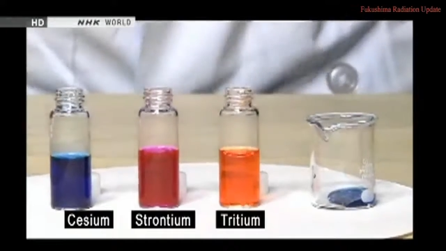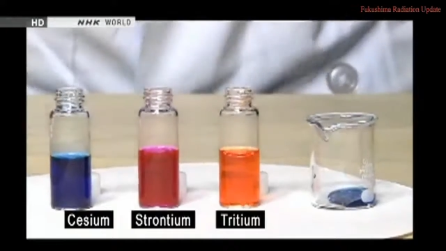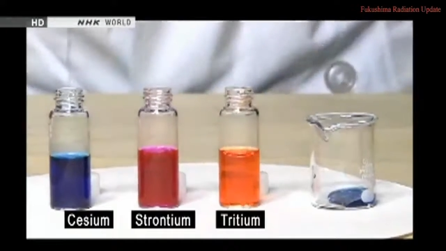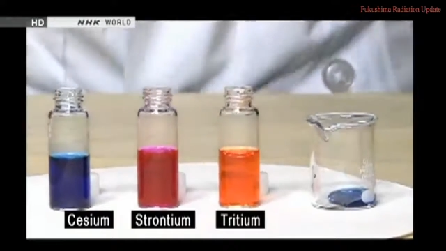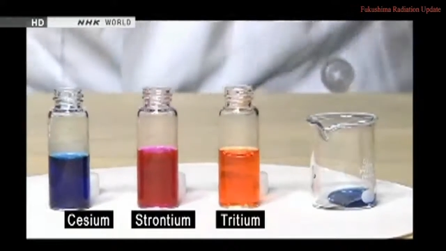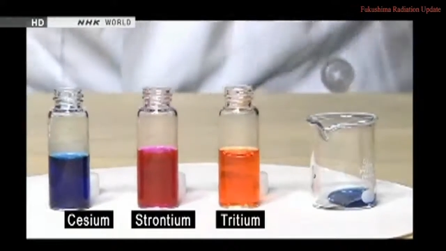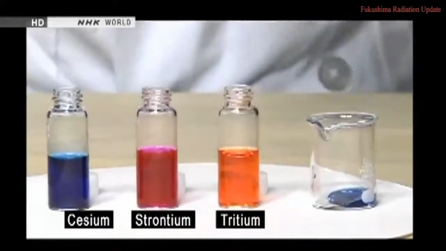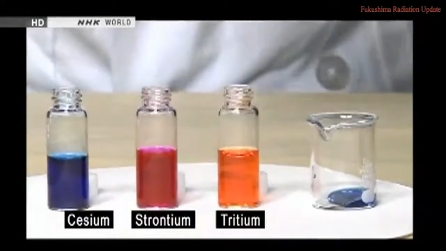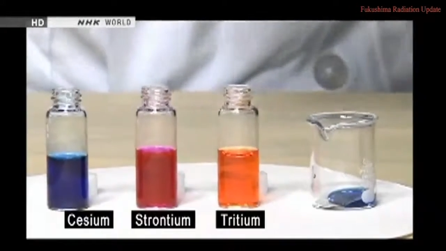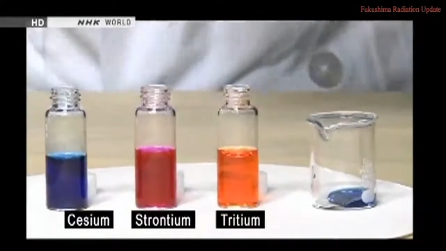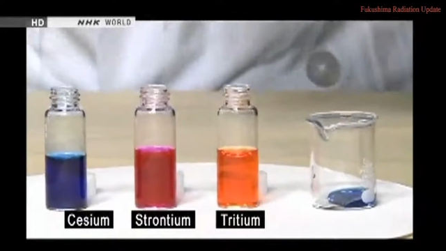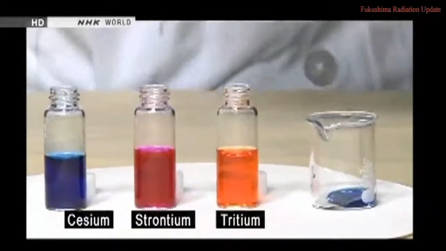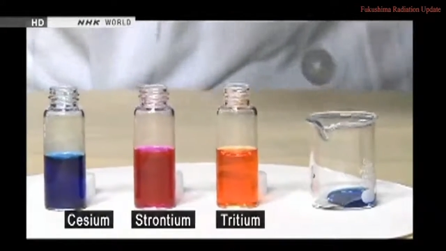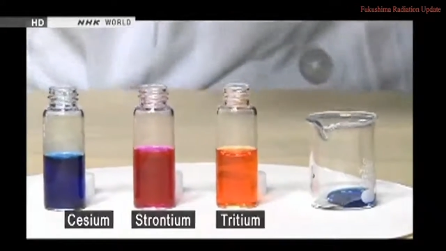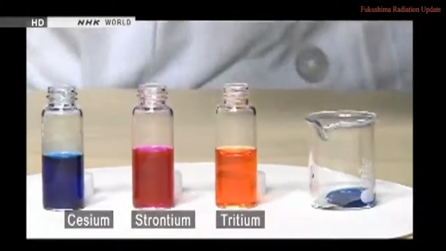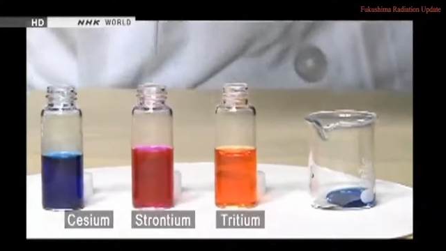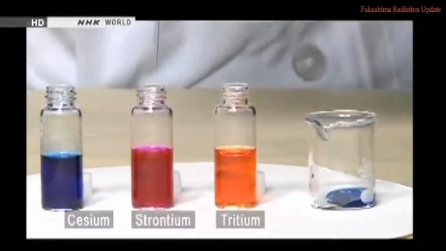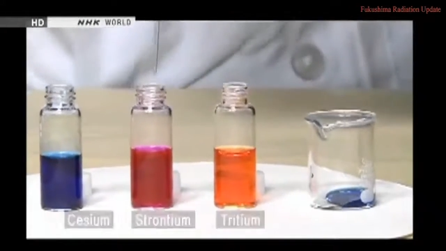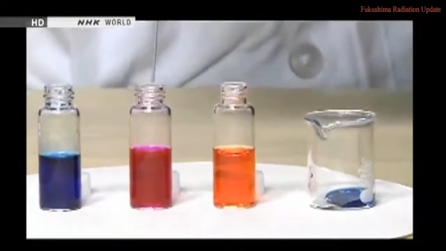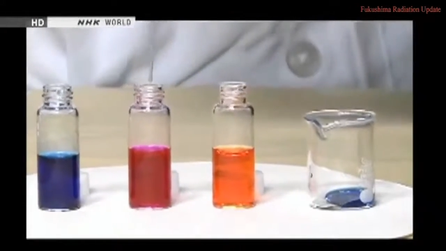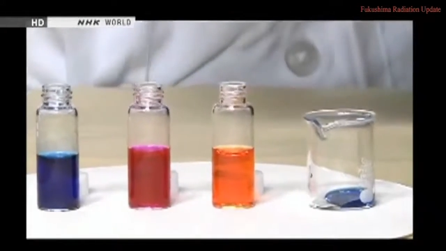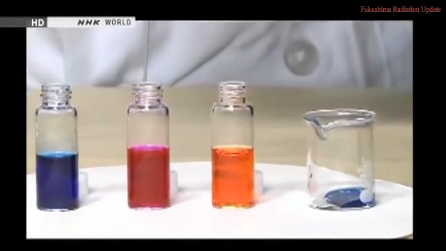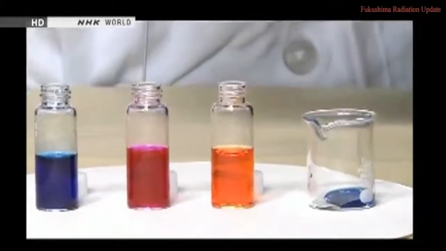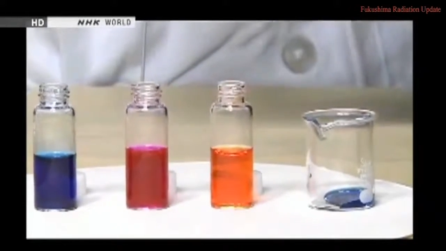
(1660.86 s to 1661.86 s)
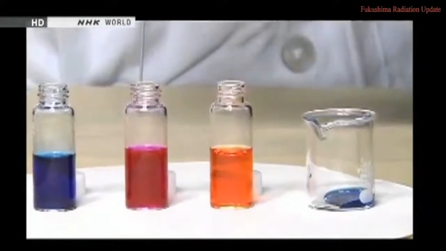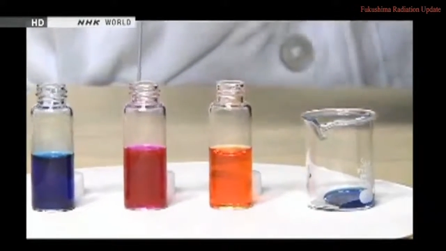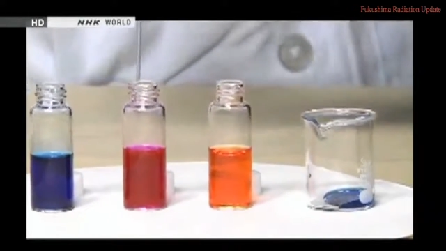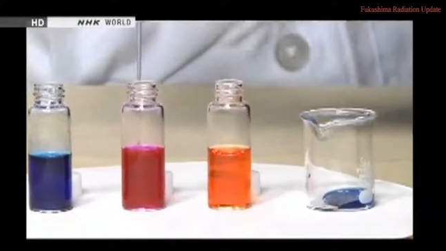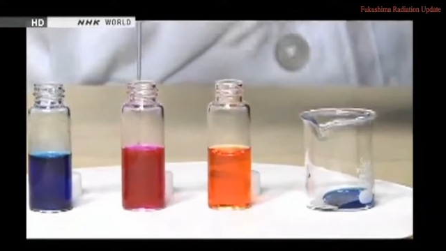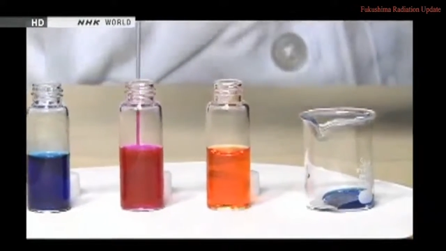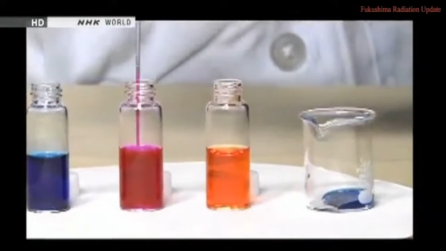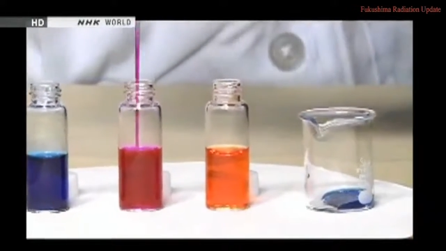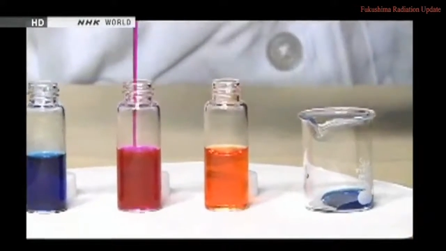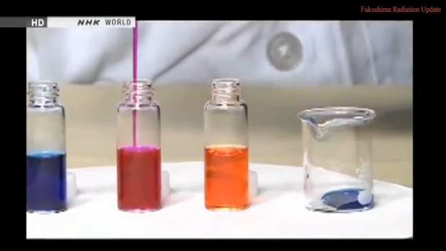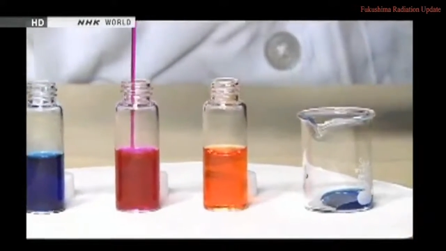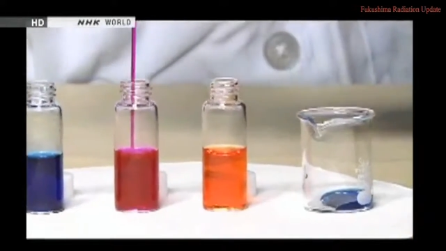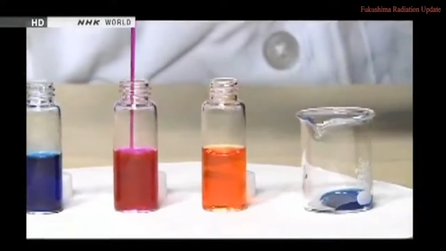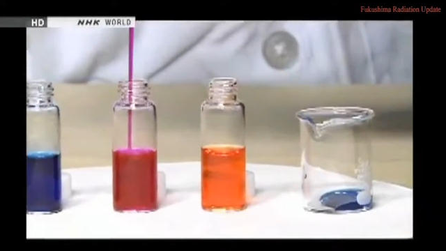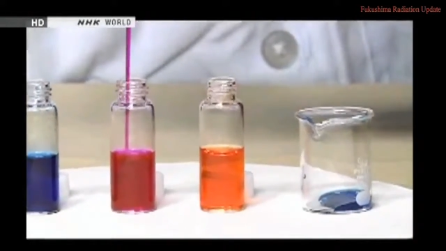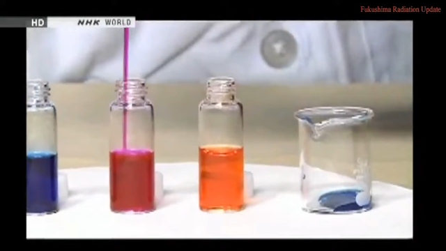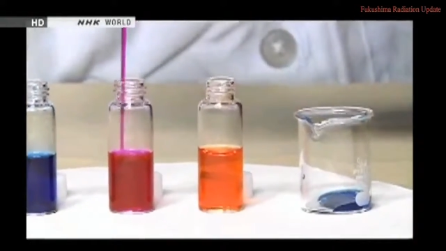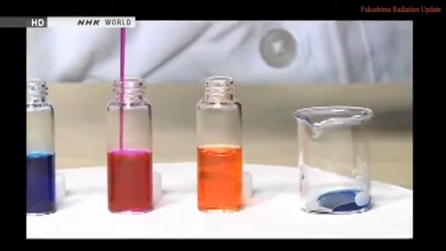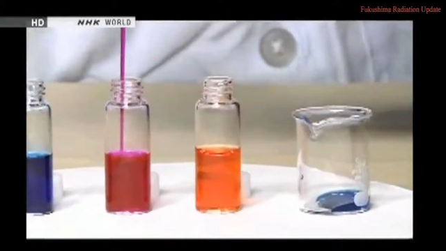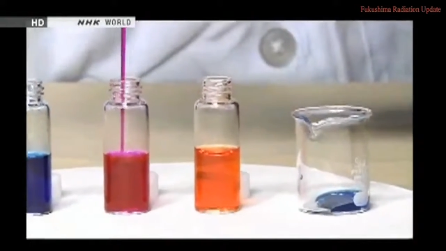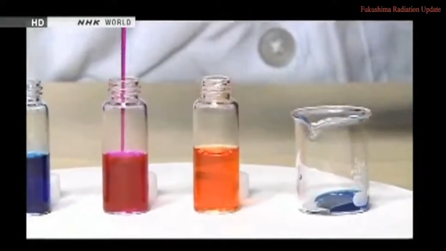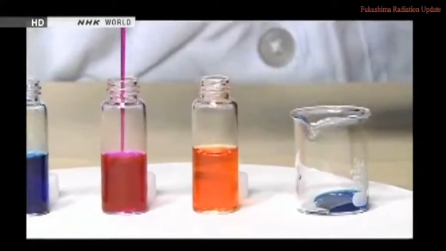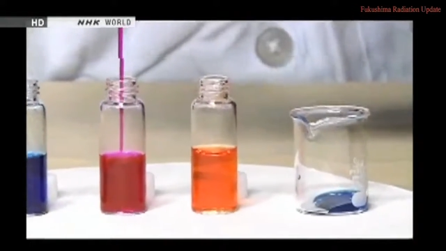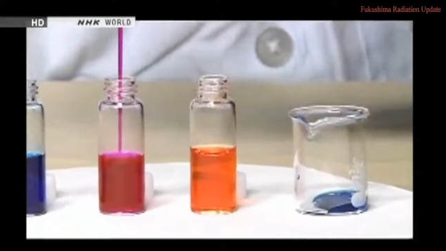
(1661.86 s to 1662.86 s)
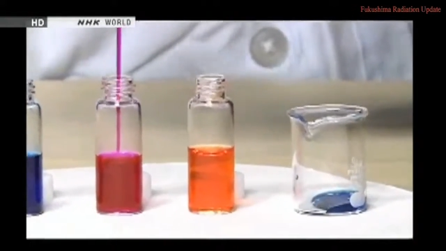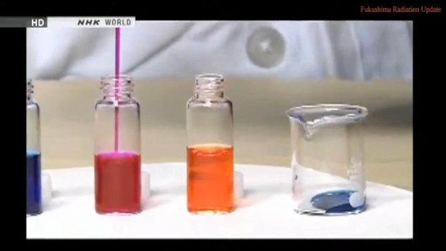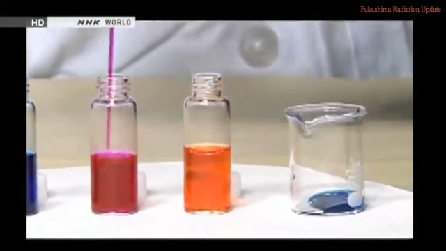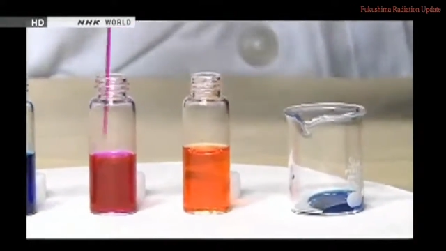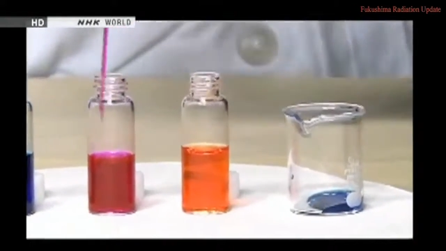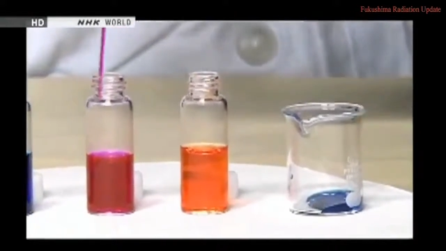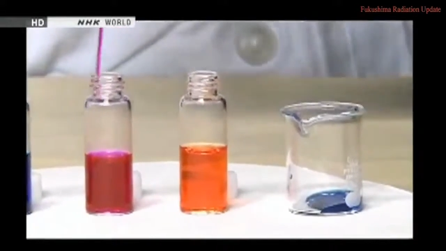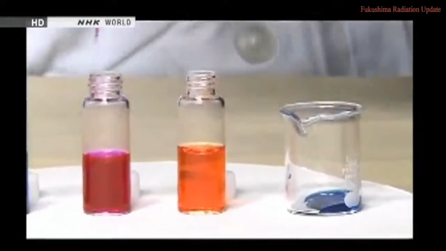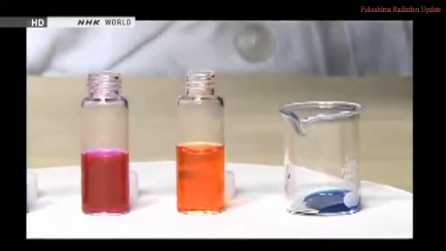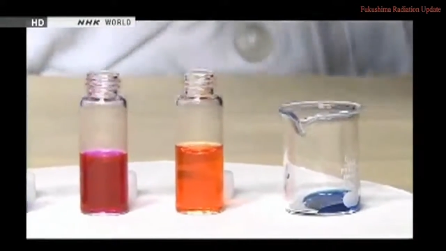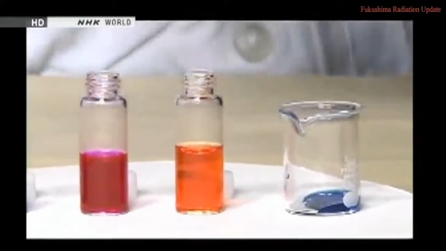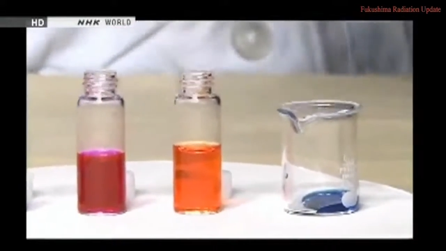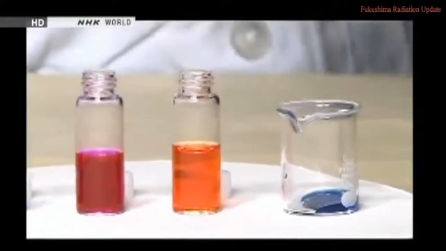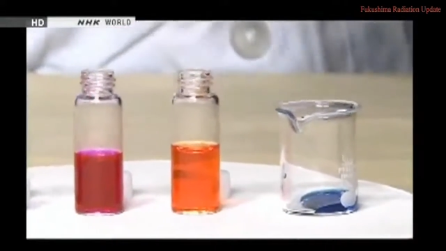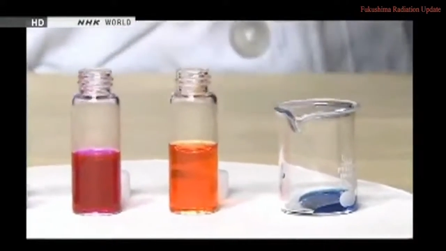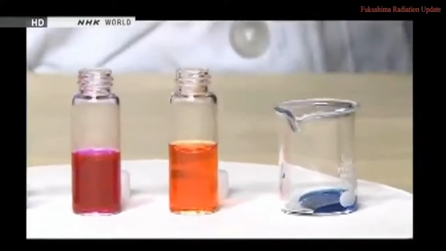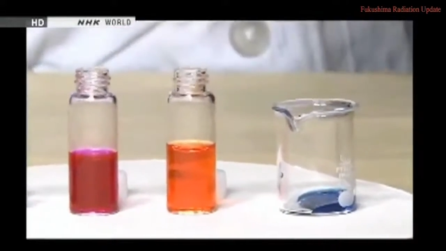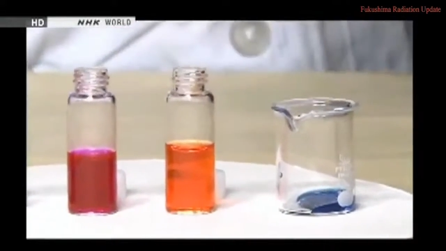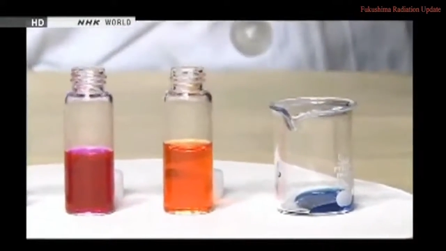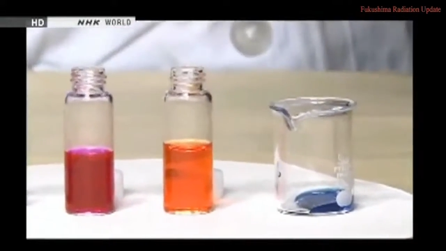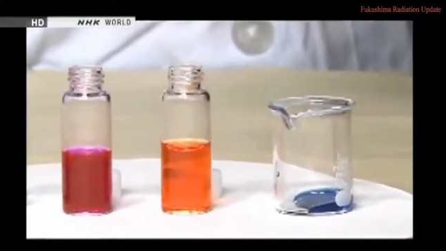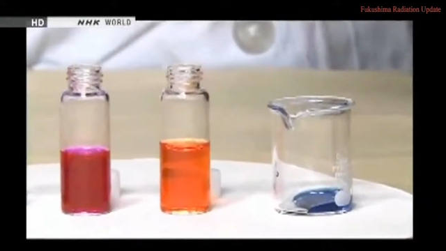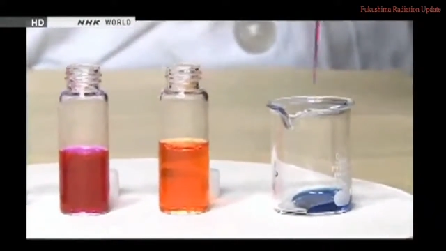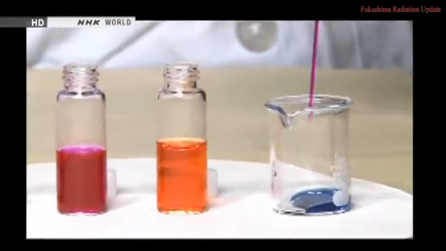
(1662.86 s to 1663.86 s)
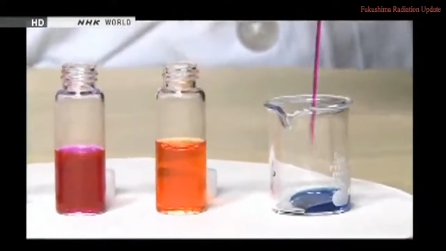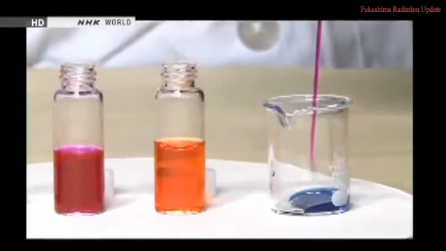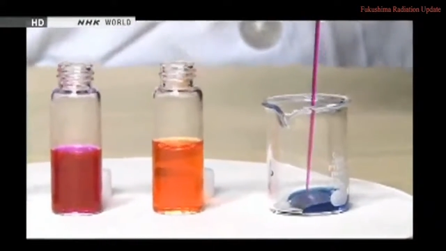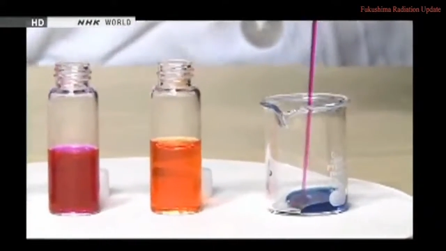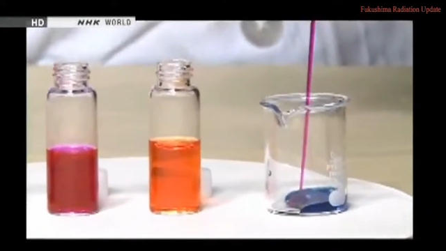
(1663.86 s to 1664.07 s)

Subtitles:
No face is visible, so there are no lips to read.